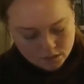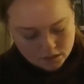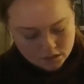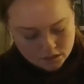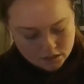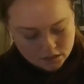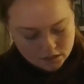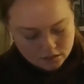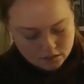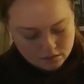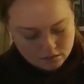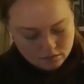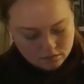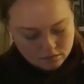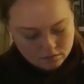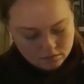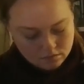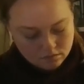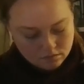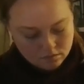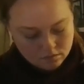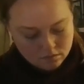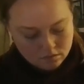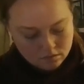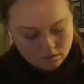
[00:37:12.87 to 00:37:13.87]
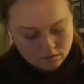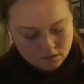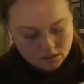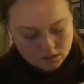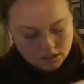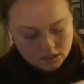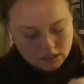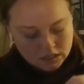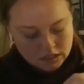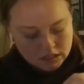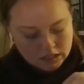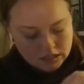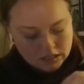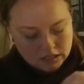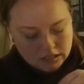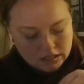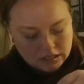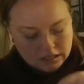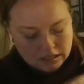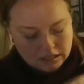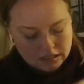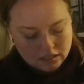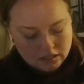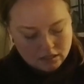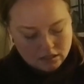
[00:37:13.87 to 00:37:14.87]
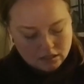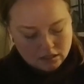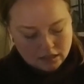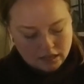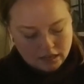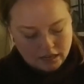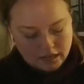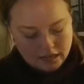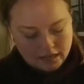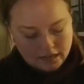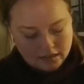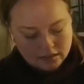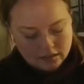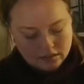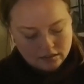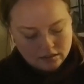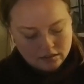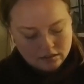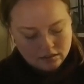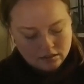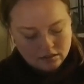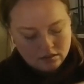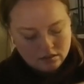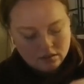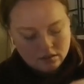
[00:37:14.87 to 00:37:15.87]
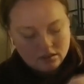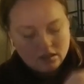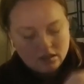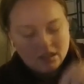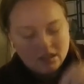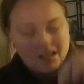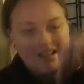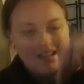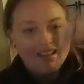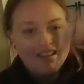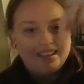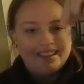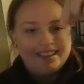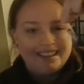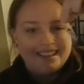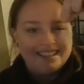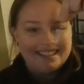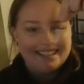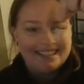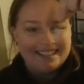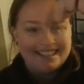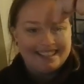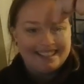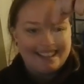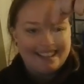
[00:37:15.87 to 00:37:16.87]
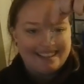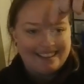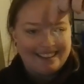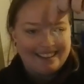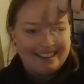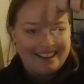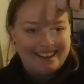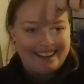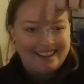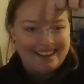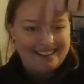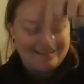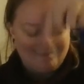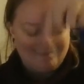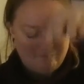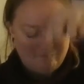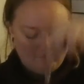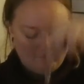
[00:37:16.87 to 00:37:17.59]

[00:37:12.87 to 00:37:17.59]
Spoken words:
is it? This little guy. This is selenite.